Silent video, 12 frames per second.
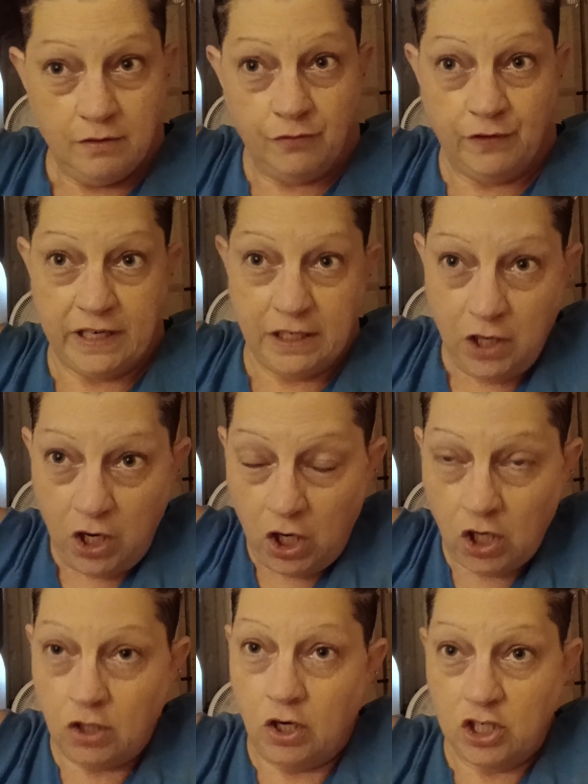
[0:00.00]
Freaking
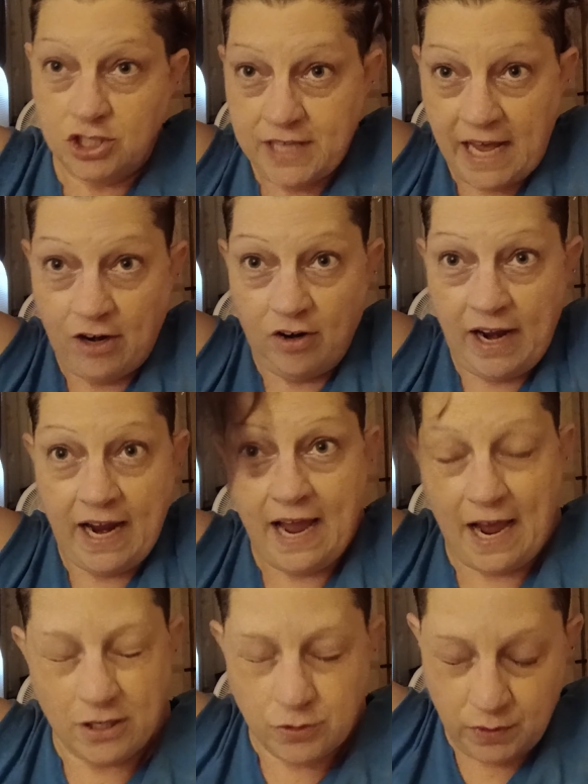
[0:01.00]
hurt. Or Saturday,
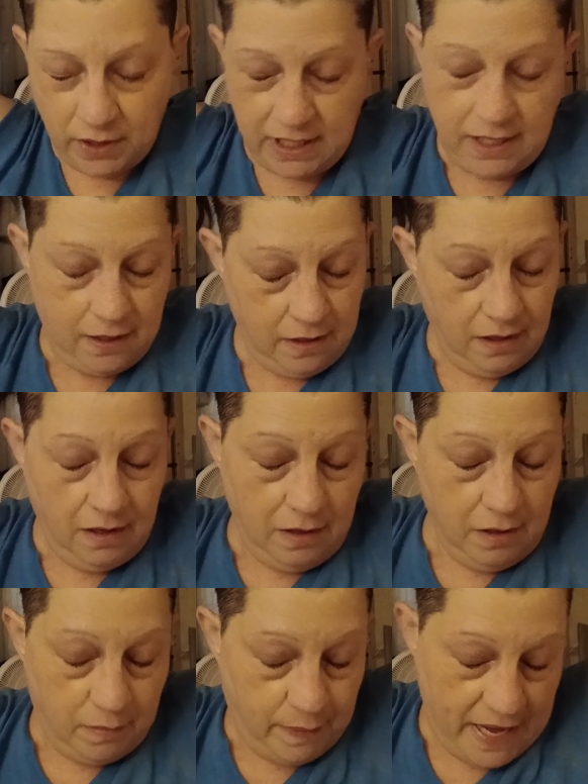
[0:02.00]
actually.
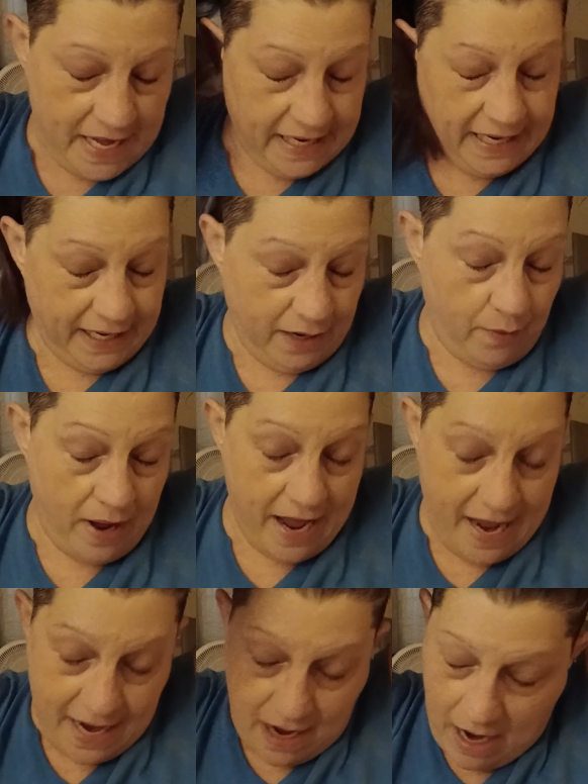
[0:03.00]
But
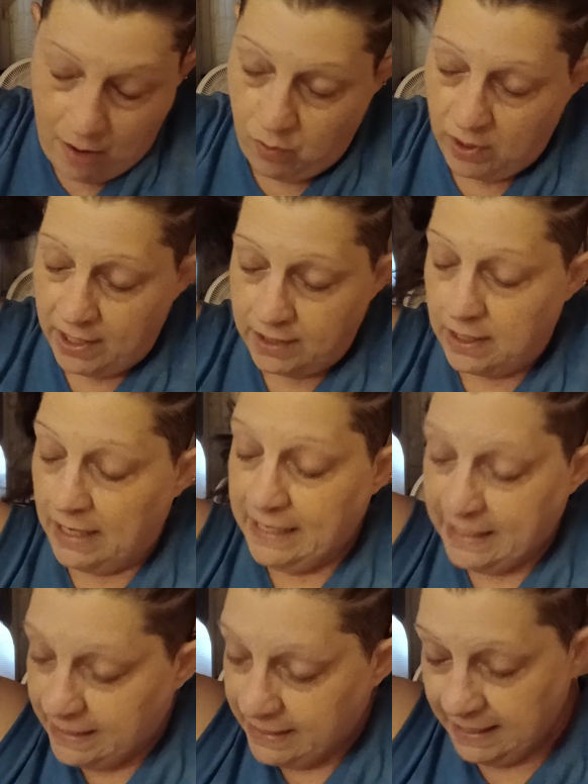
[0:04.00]
anyway, I
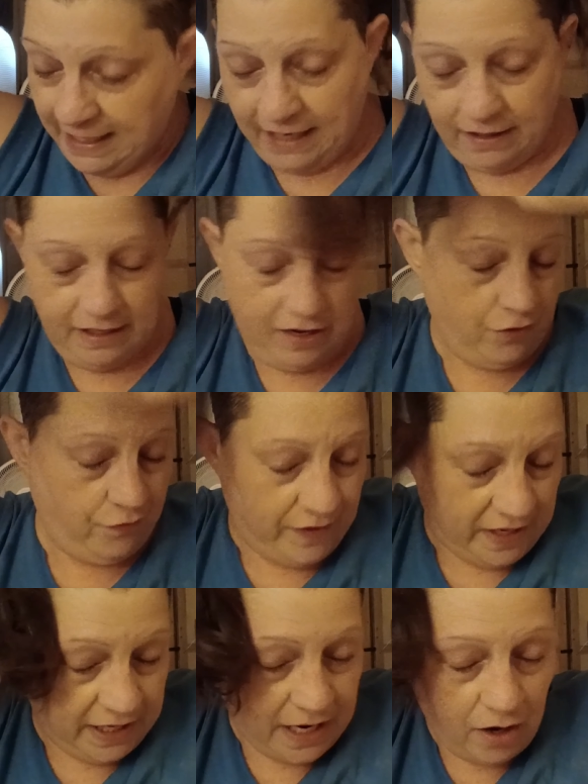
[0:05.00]
need to get out another
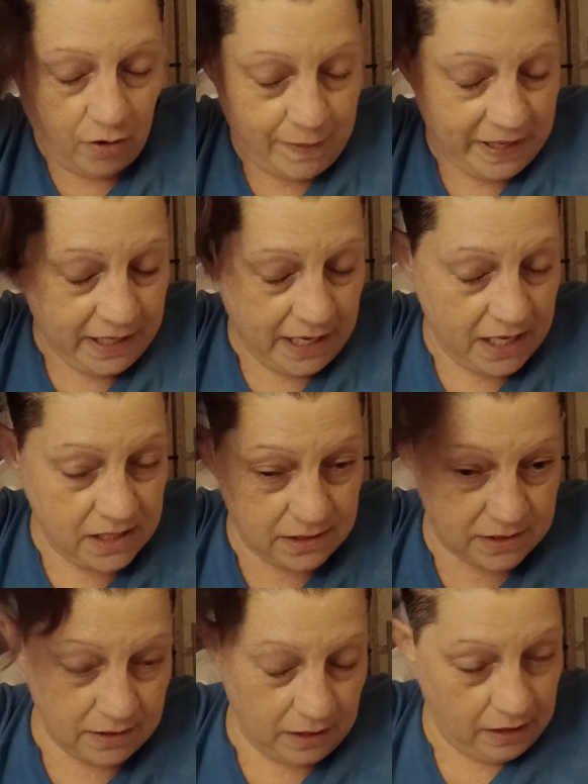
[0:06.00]
video
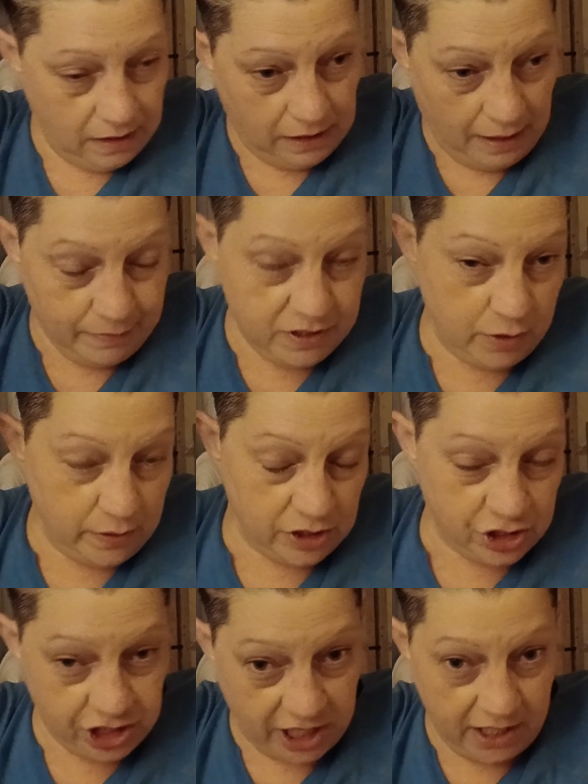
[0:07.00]
because I'm doing
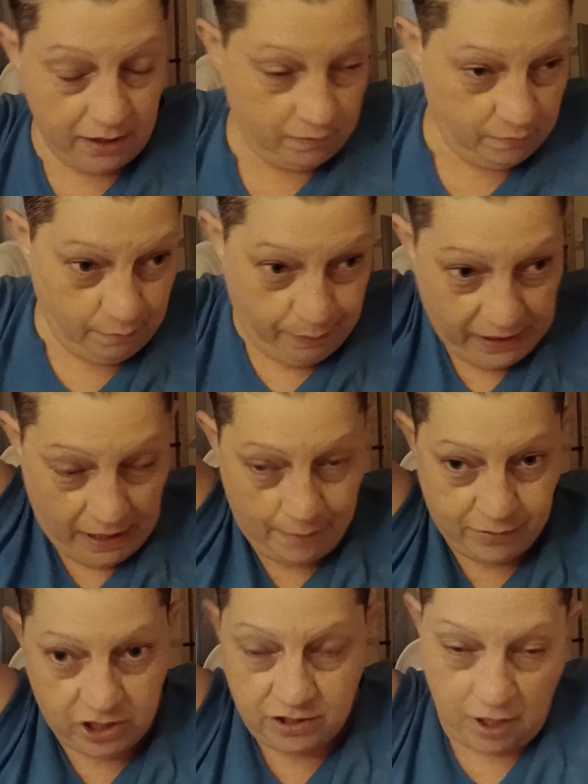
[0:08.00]
shit, but
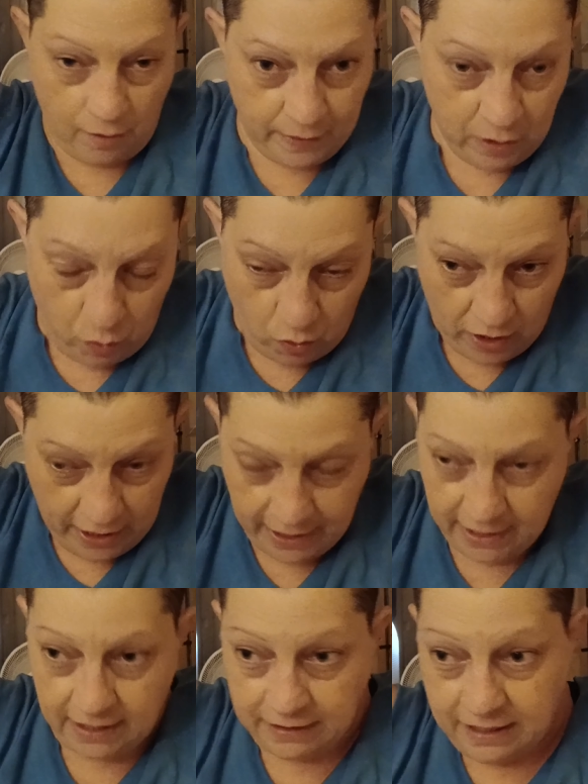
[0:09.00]
I'm just not recording
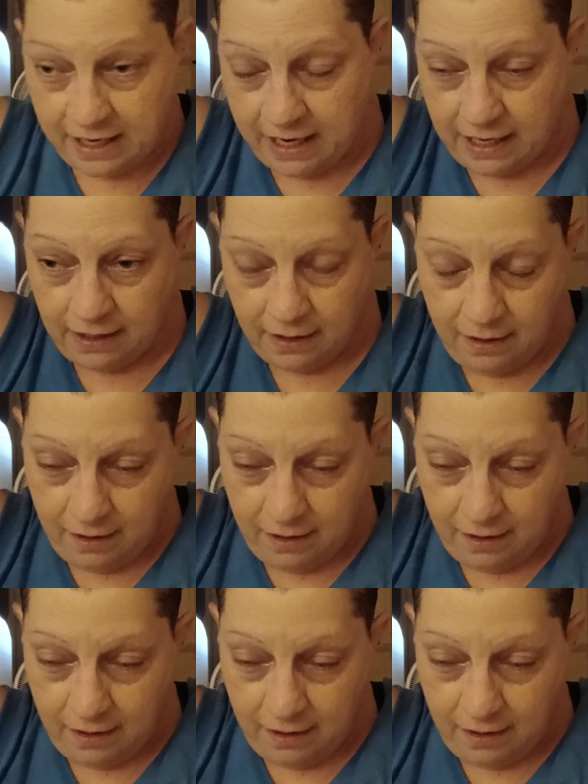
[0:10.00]
anything.